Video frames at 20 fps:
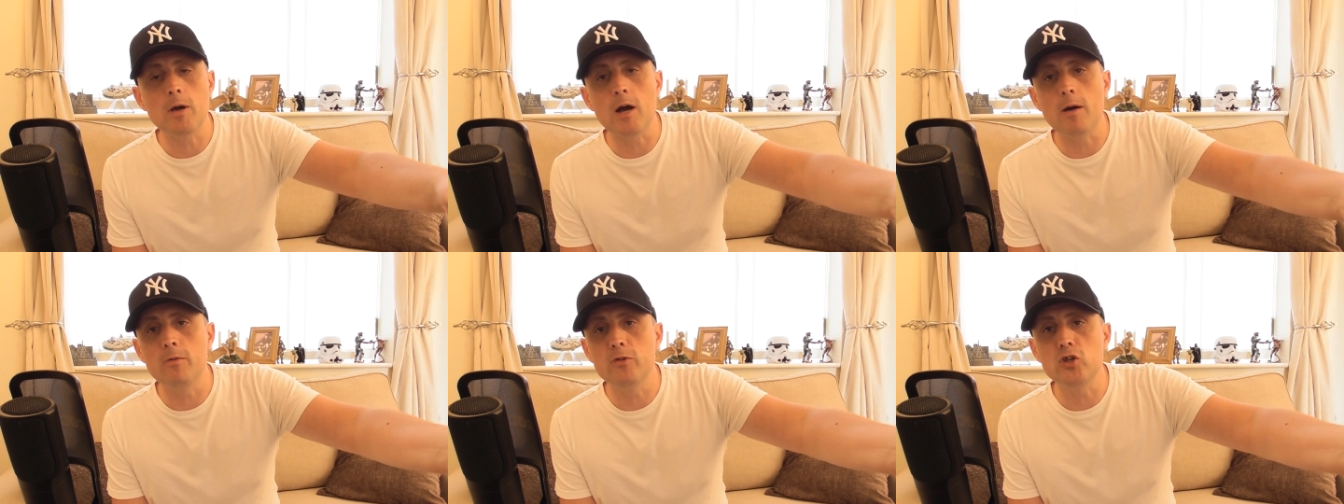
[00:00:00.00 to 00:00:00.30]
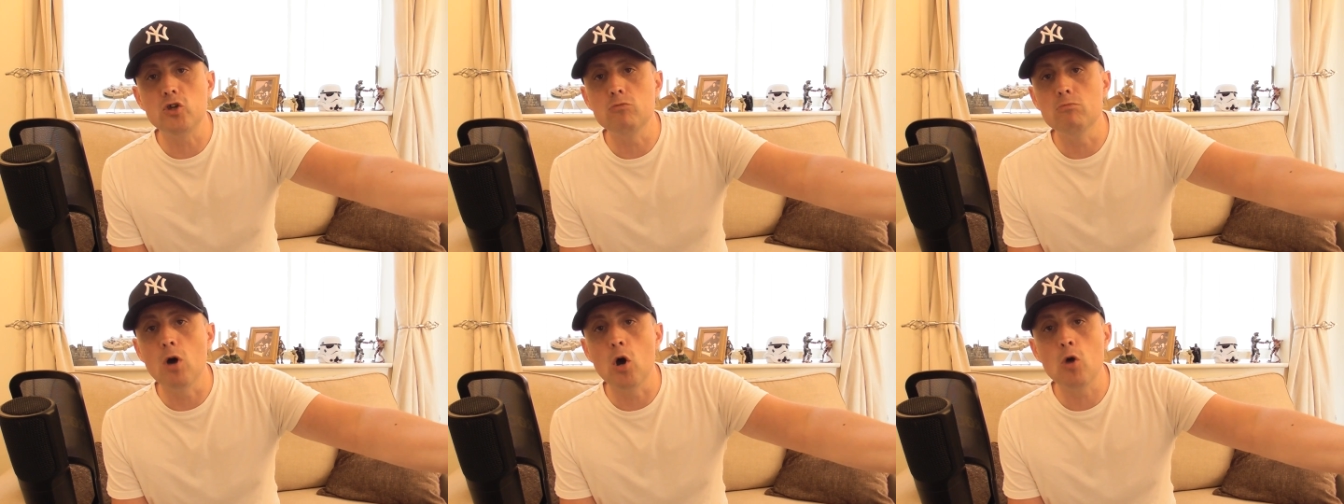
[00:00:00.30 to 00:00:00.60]
a
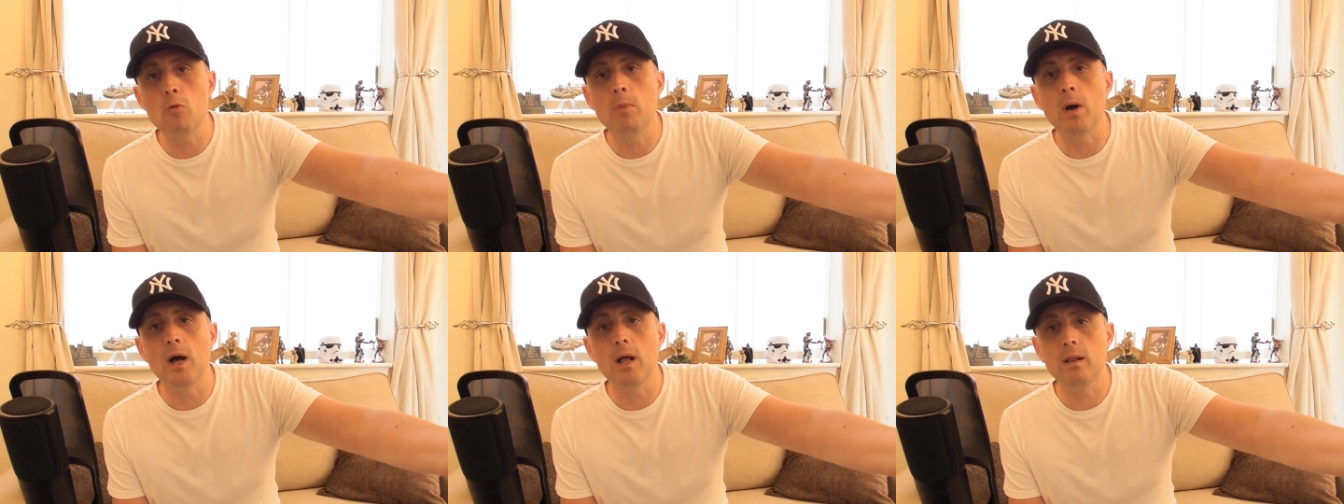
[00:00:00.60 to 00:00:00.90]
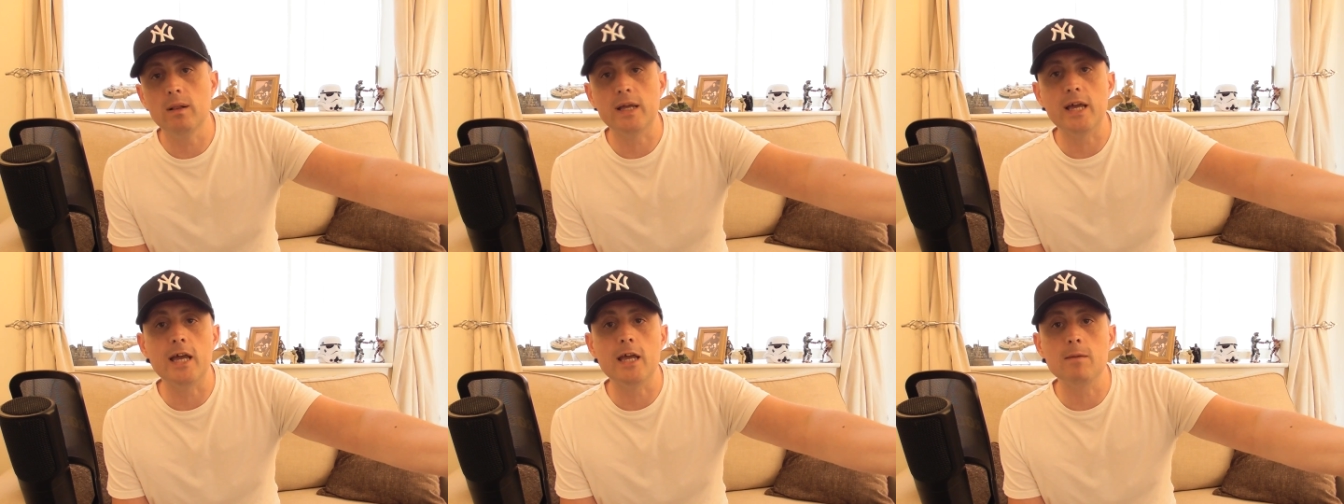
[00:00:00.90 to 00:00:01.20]
new
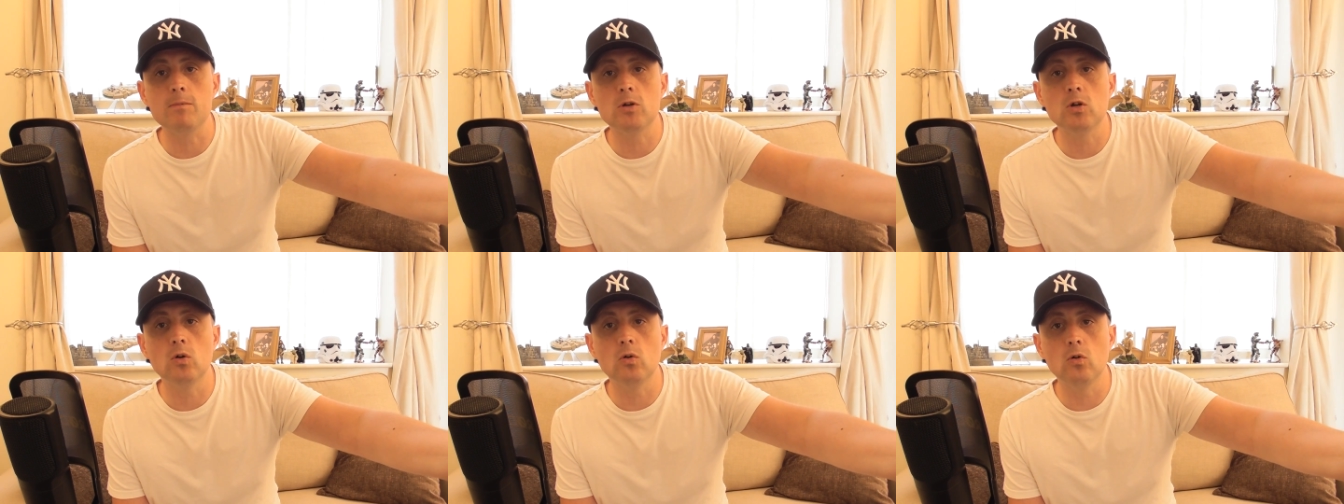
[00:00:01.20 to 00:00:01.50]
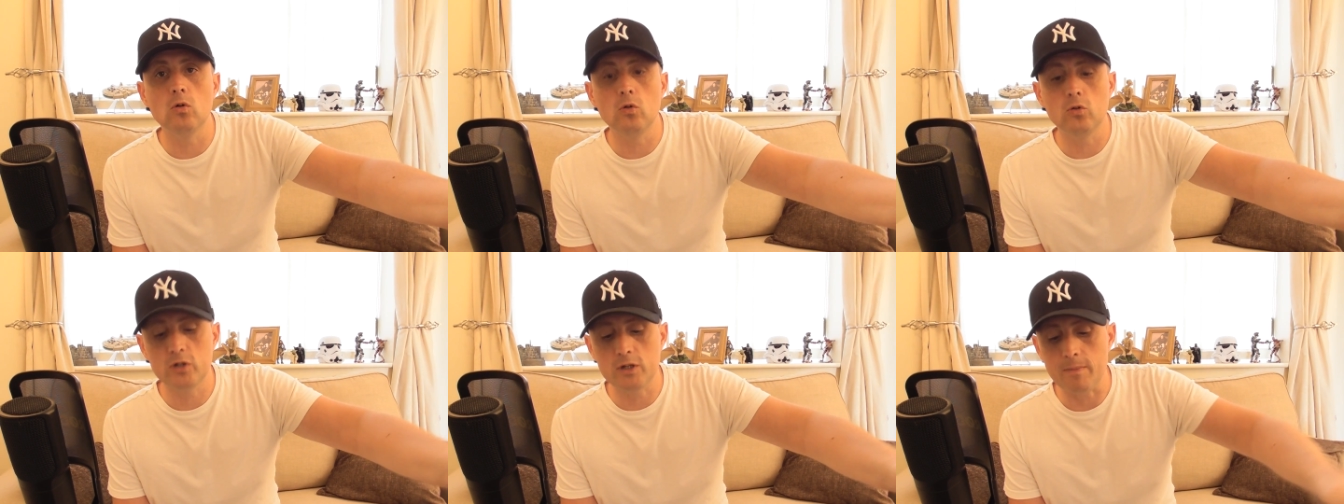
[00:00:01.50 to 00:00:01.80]
mobile game
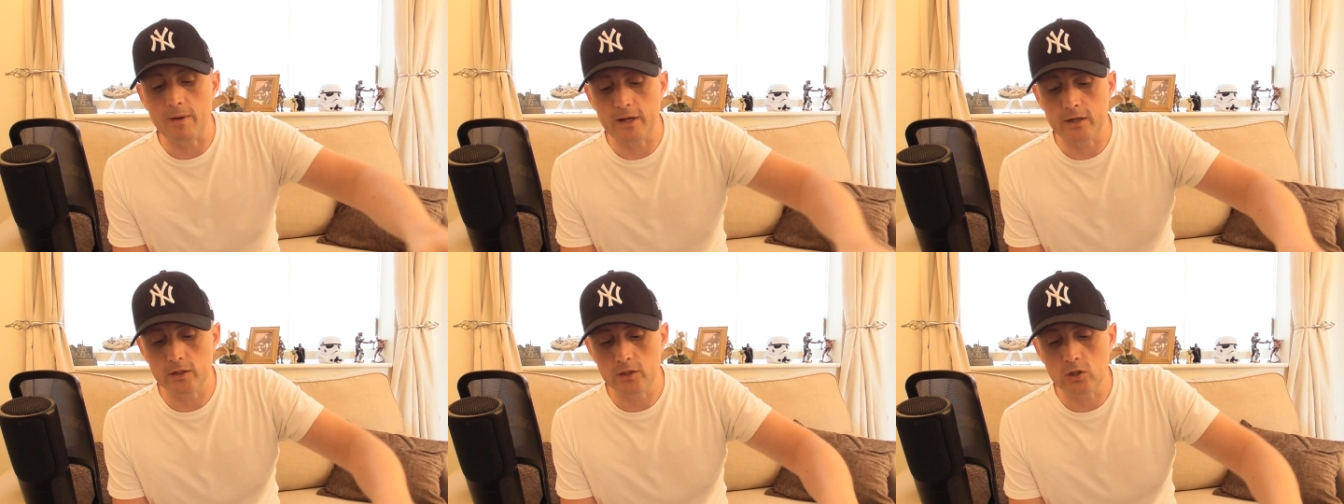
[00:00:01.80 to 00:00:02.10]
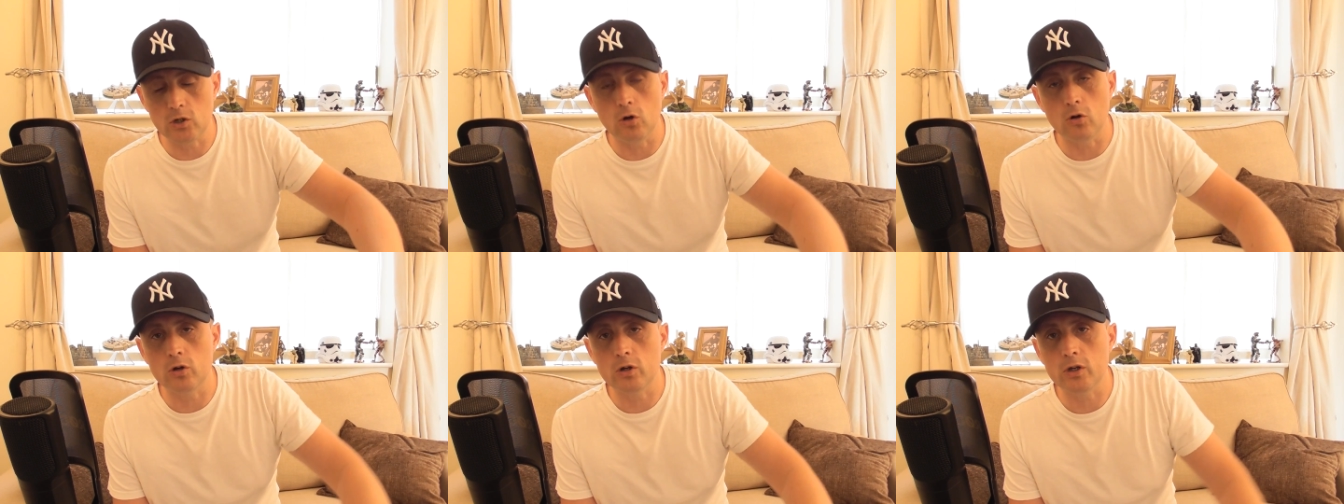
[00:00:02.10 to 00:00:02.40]
called Command
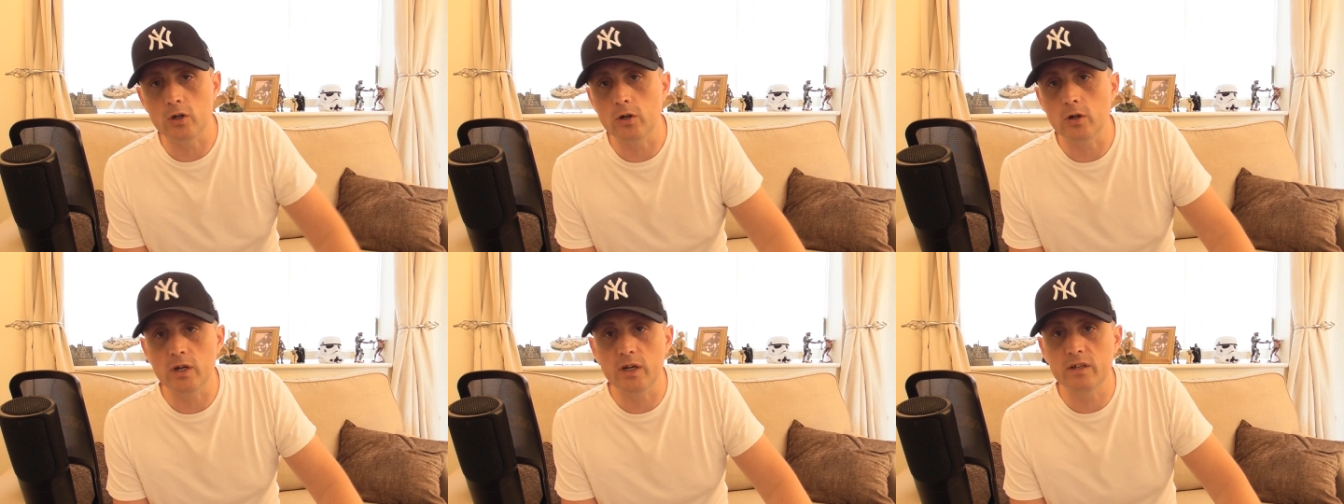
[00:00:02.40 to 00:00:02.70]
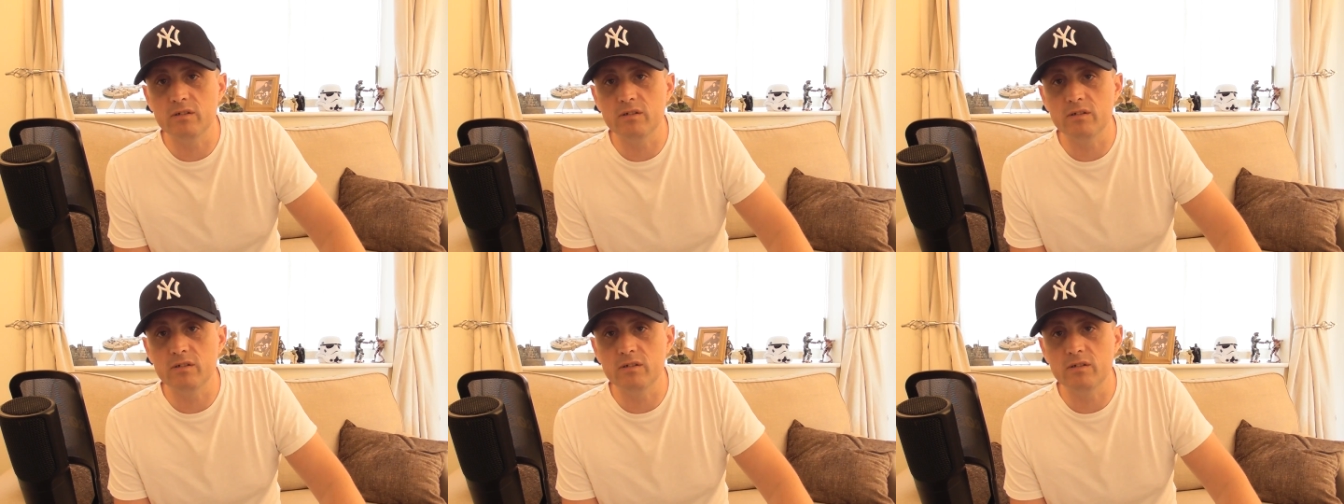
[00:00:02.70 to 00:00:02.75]
and Conquer.